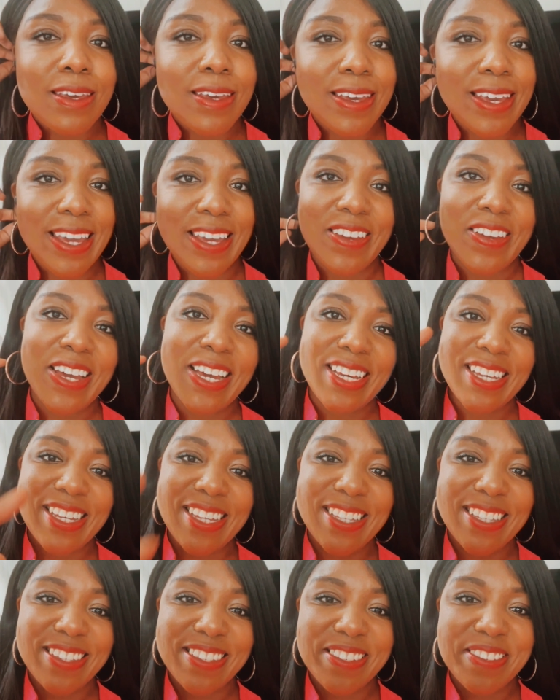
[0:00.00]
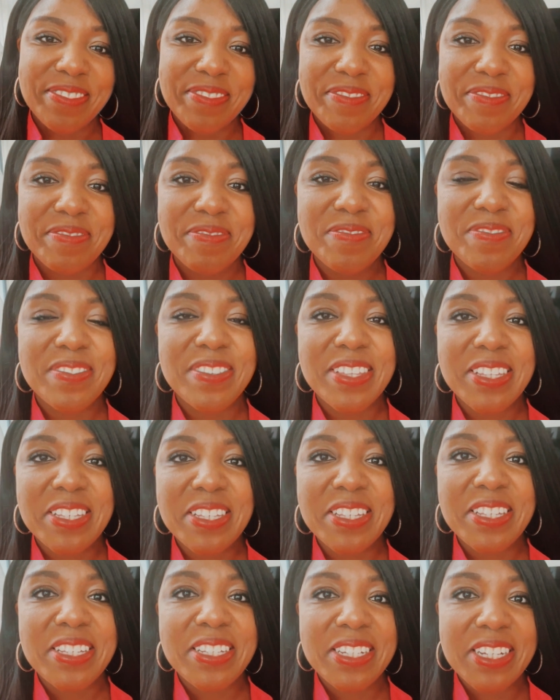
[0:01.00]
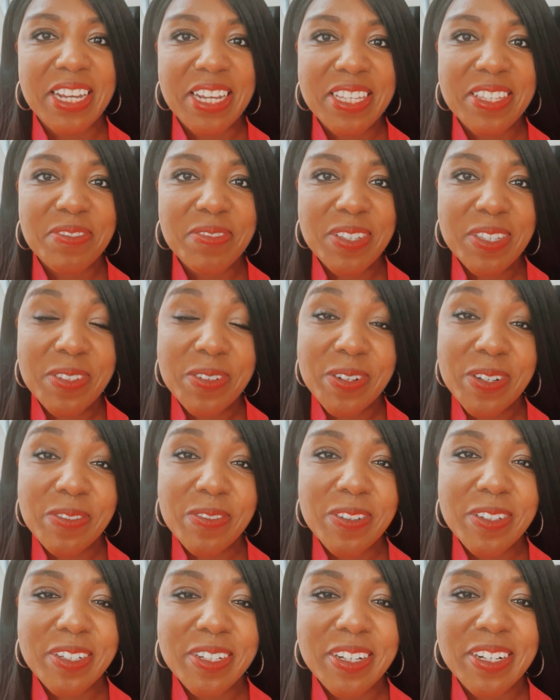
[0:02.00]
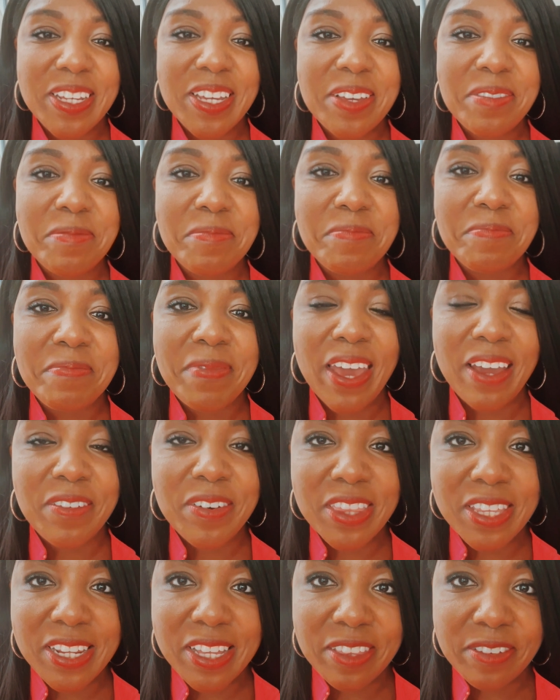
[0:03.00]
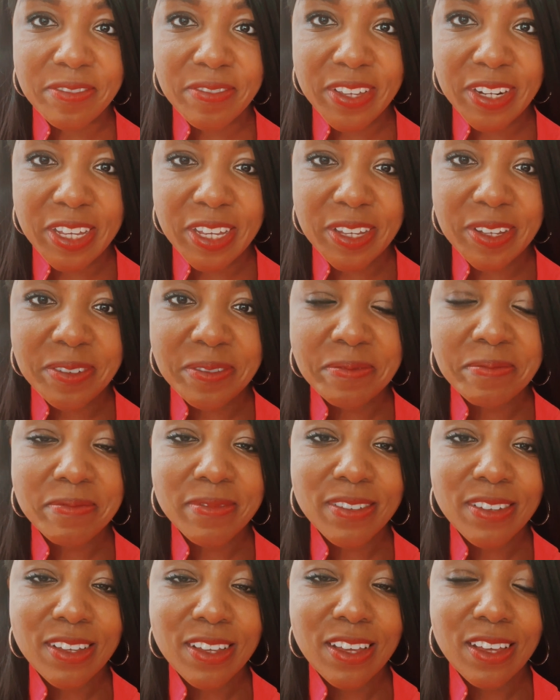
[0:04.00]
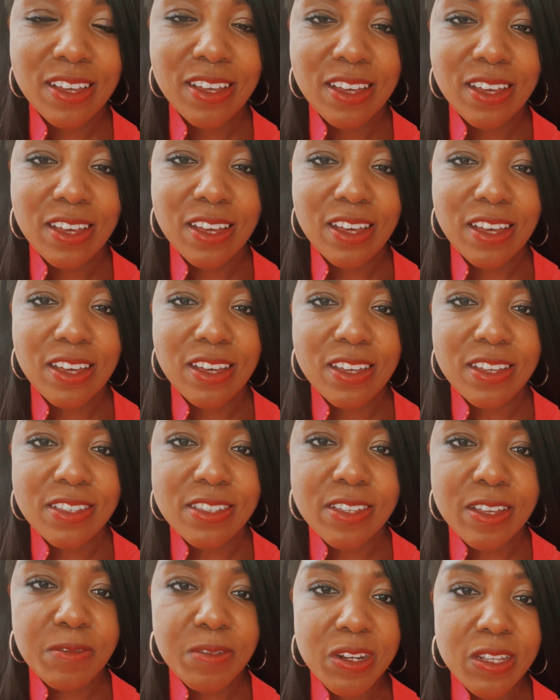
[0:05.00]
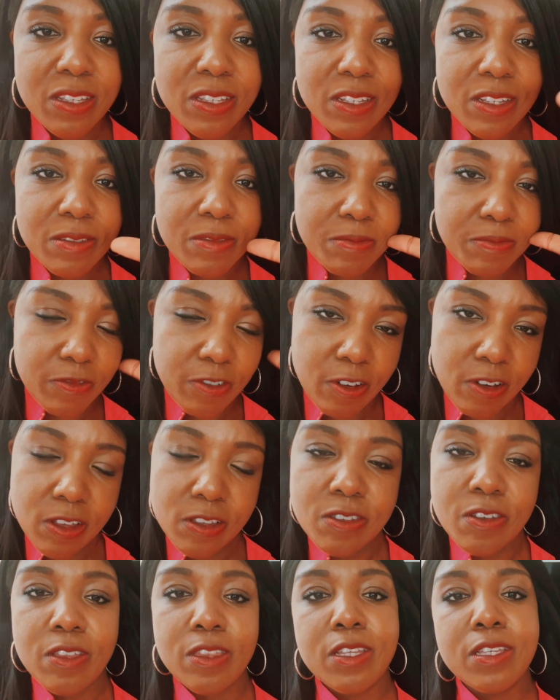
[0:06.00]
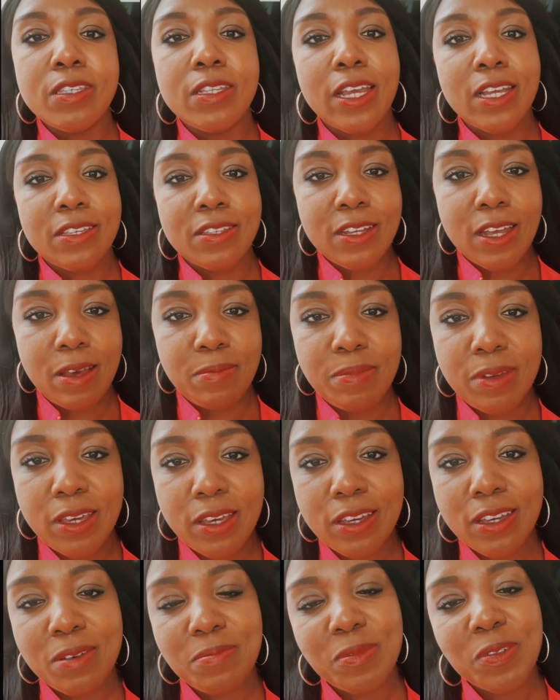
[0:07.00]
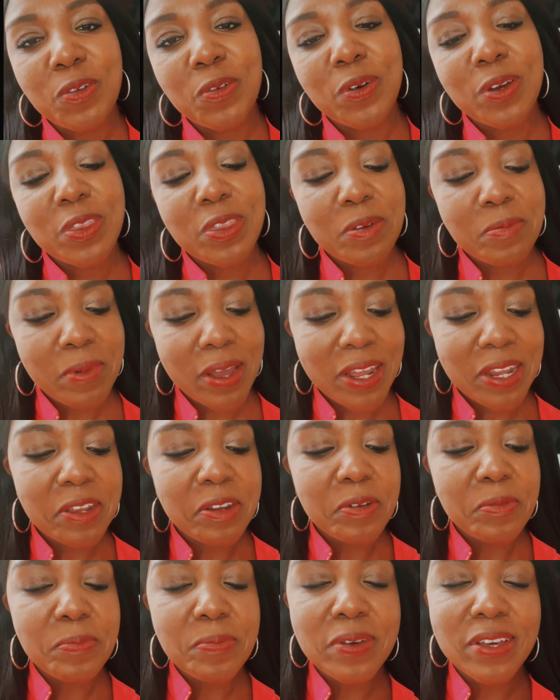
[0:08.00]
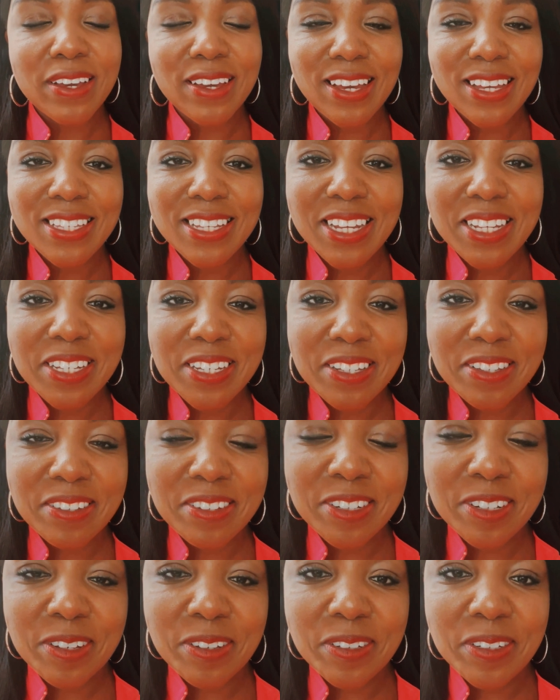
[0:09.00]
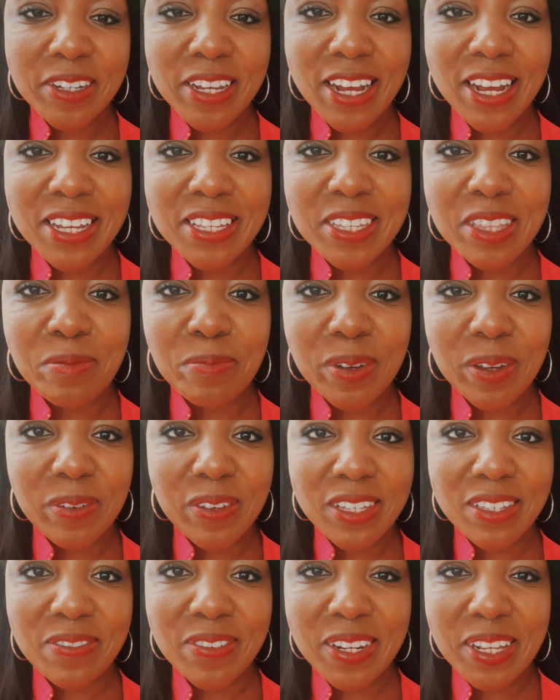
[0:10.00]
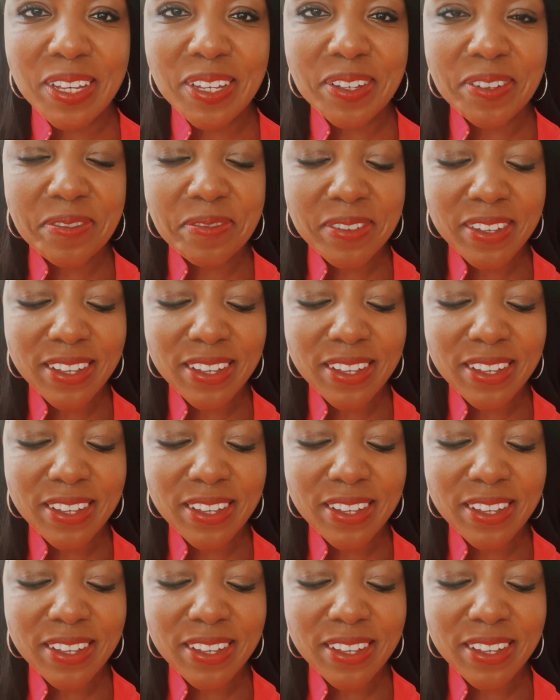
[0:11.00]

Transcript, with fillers: Hey you guys, this is Jess with Sourceful Journey, back with another video. Uh, so I wanted to focus on this next topic. I'm going through my little book as I showed you guys in the previous video.